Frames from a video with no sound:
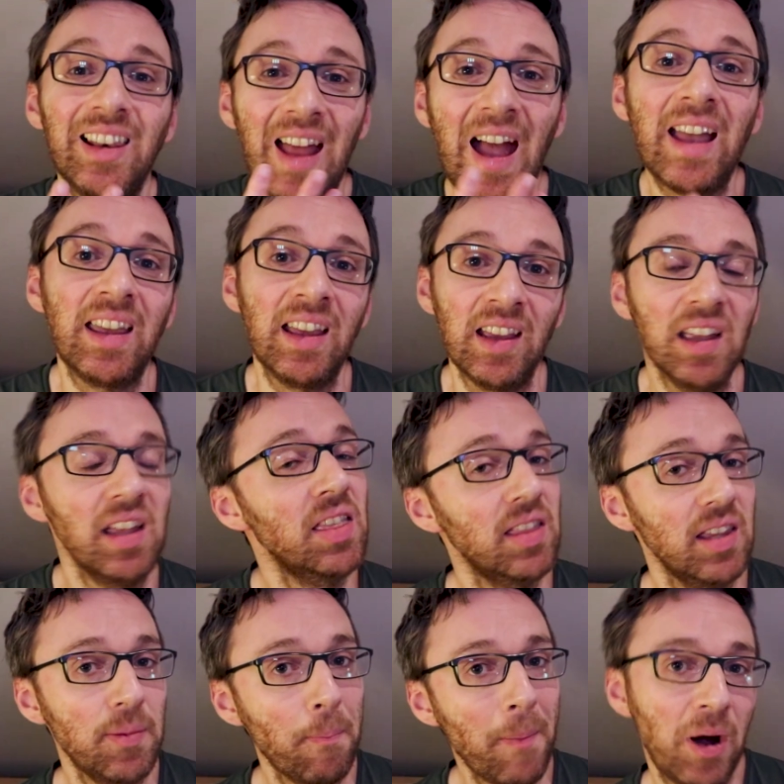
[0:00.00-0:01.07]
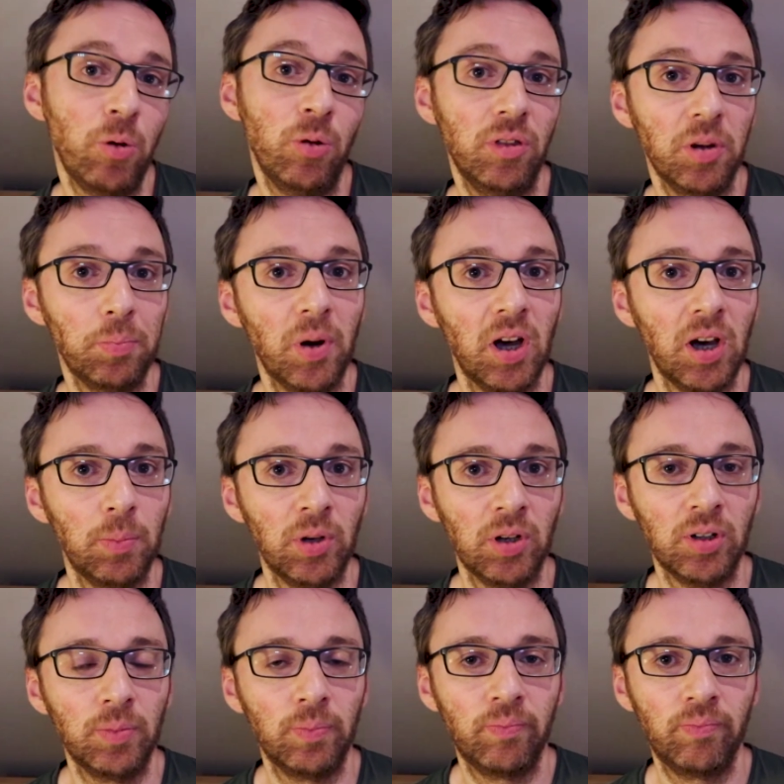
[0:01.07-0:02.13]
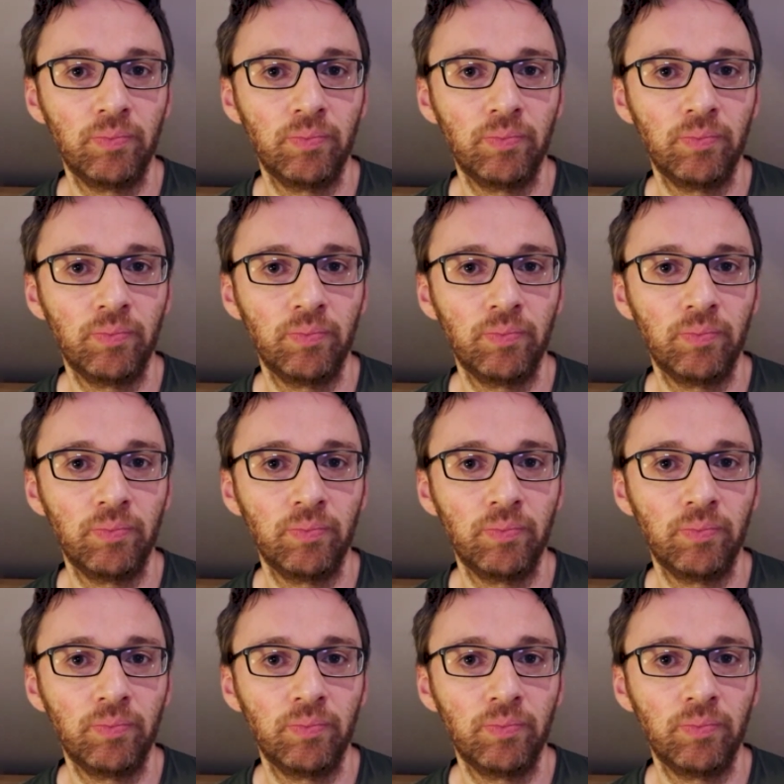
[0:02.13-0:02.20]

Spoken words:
lacking in the mouth department.